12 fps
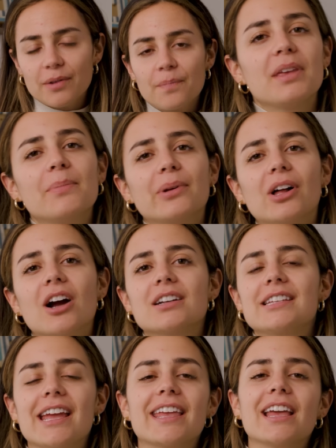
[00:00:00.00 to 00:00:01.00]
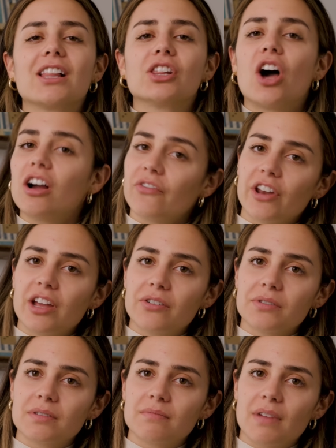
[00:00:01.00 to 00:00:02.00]
People are taking long
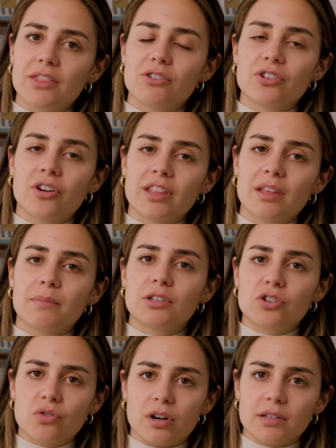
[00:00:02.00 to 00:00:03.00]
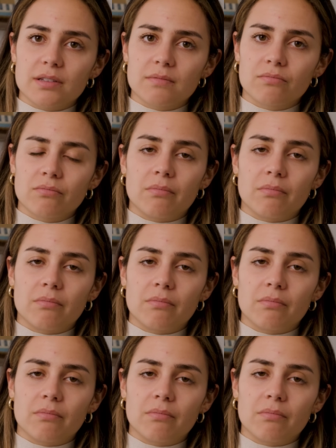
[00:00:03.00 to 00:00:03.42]
videos and they're turning them into shorts.